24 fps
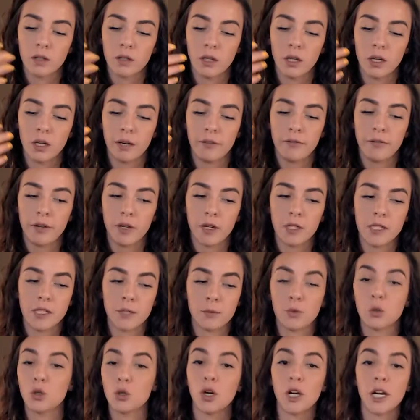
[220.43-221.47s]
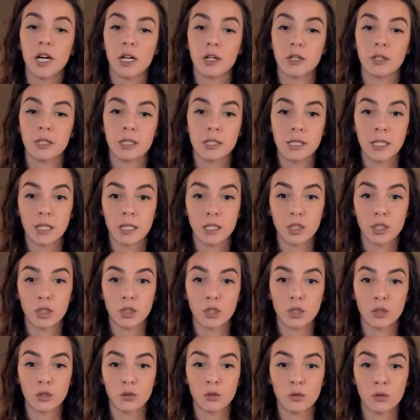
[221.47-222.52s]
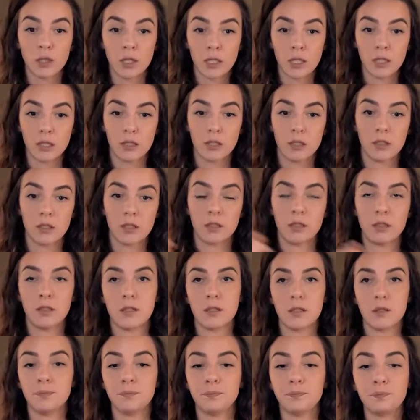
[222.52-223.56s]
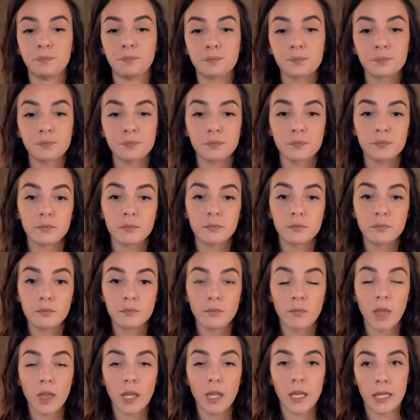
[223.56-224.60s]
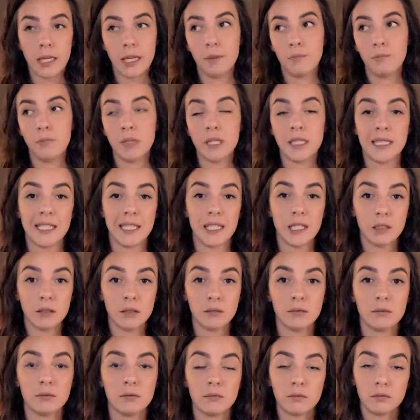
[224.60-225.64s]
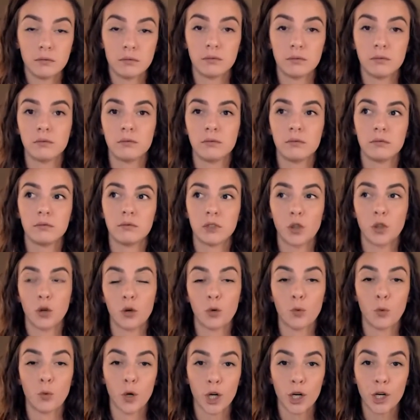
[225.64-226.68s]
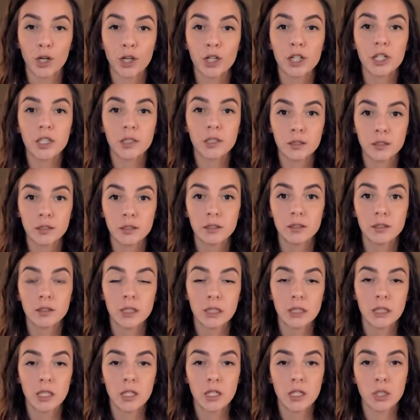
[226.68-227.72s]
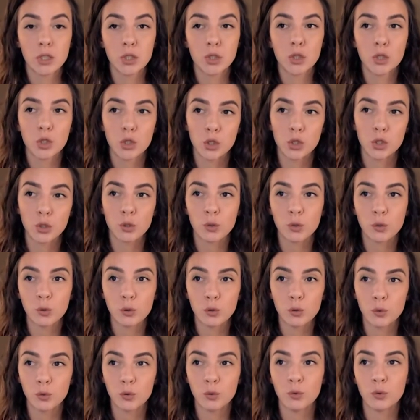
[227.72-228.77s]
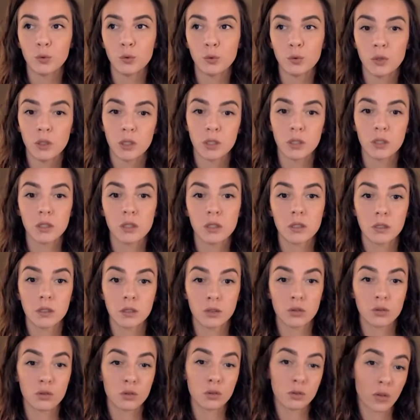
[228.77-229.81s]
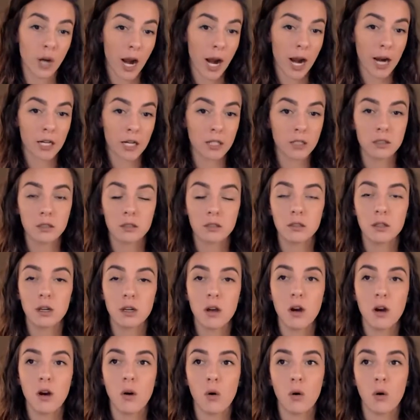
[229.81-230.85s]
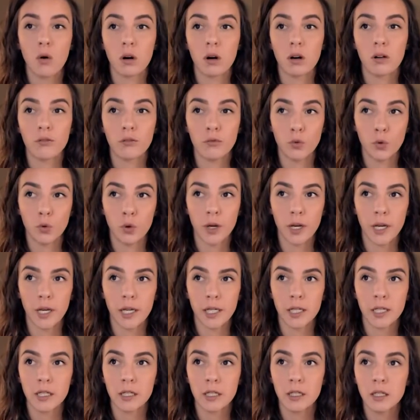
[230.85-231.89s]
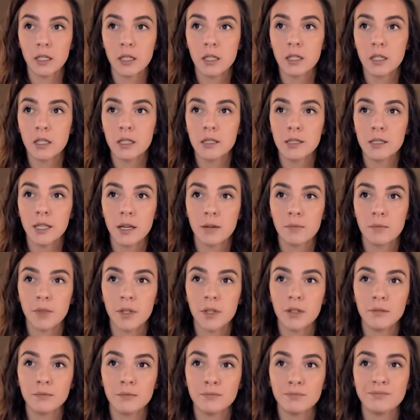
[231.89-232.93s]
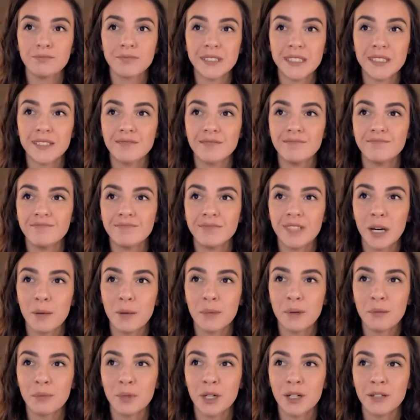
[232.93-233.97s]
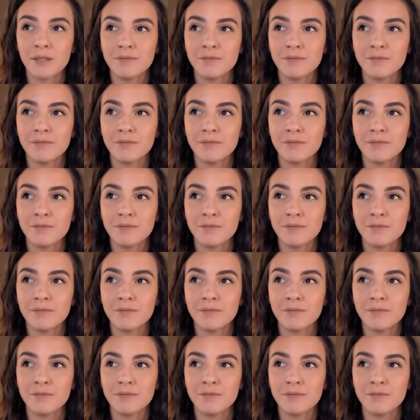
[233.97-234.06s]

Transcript: A very typical Aries thing to do is get busy, go to work, to distract or avoid some, hummingbird.